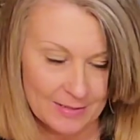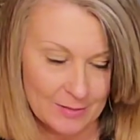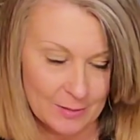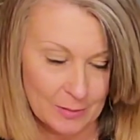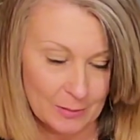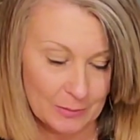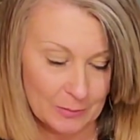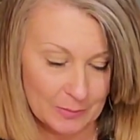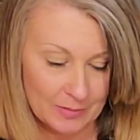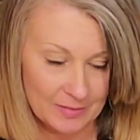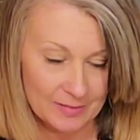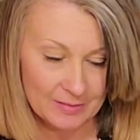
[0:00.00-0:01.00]
So
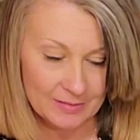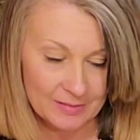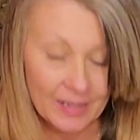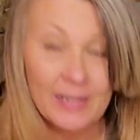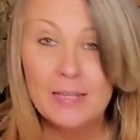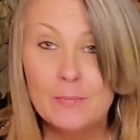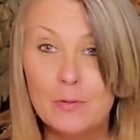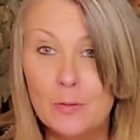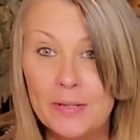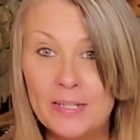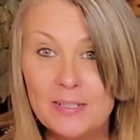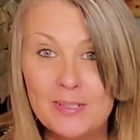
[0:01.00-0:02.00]
I am
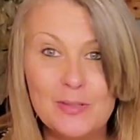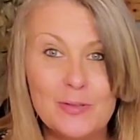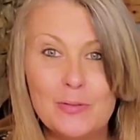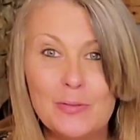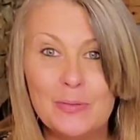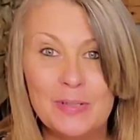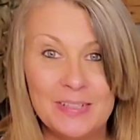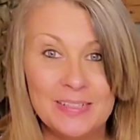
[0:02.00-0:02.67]
going to